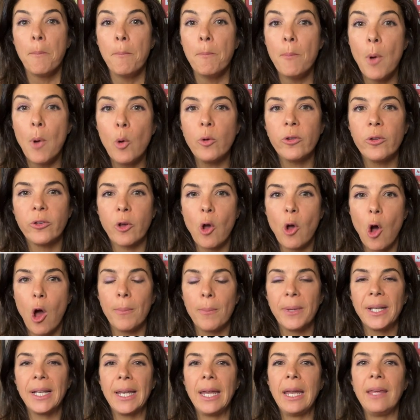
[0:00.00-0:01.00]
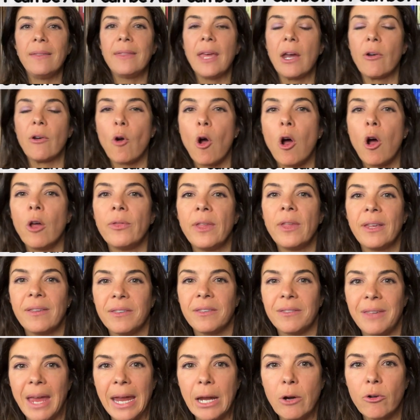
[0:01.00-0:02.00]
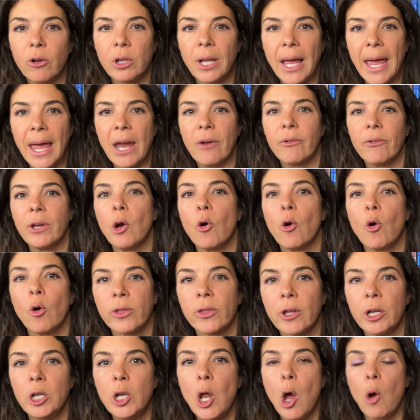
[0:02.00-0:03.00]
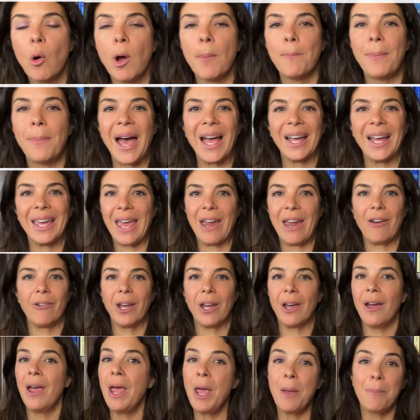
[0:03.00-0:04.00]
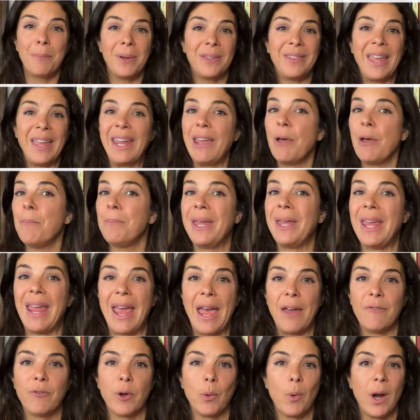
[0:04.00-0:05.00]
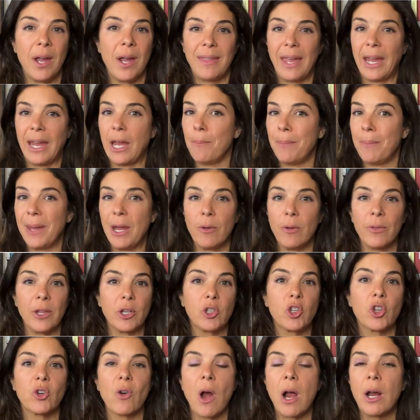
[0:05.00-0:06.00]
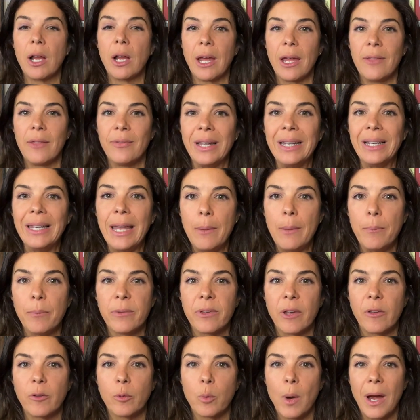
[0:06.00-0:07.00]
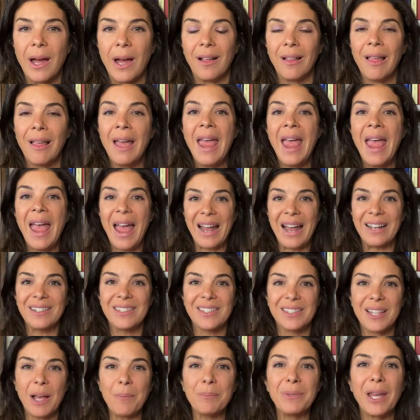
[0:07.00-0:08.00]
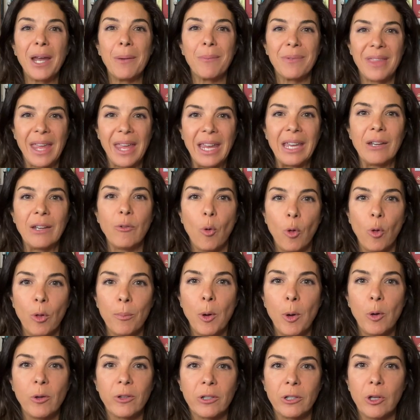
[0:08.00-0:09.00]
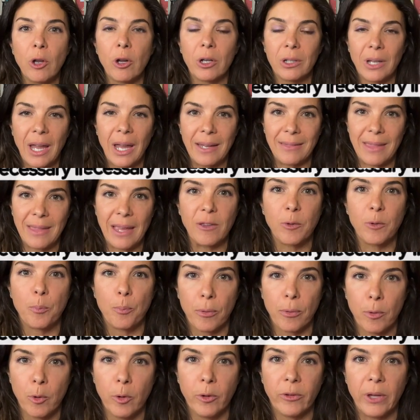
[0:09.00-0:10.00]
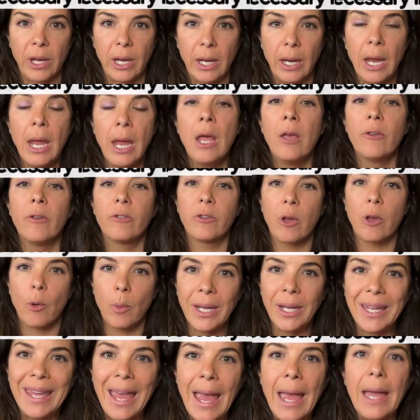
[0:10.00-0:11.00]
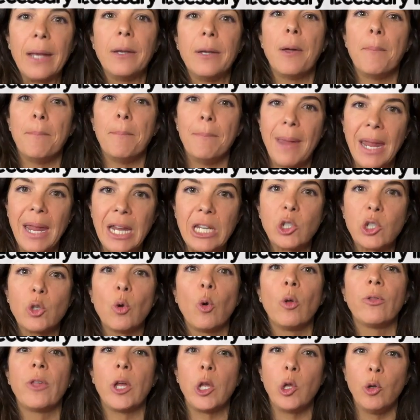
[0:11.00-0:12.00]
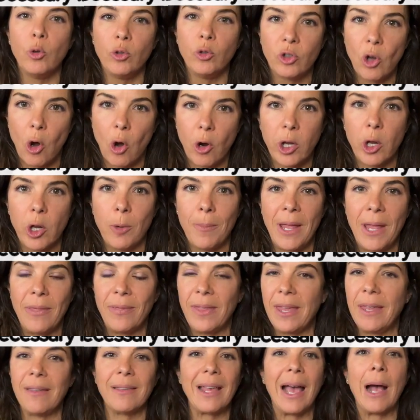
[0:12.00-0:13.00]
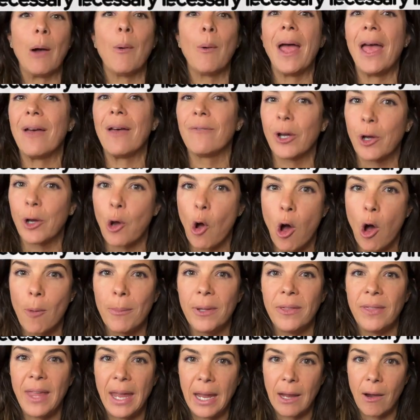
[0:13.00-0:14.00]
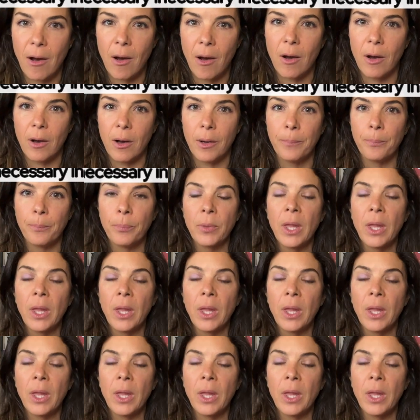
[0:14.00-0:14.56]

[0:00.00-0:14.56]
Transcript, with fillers: most commonly they're on the sacral area or the lower back area, but they can be everywhere. They can be on the trunk and the limbs as well. And sometimes they can almost look like there's bruising. So again, make sure that you document these, however common they are.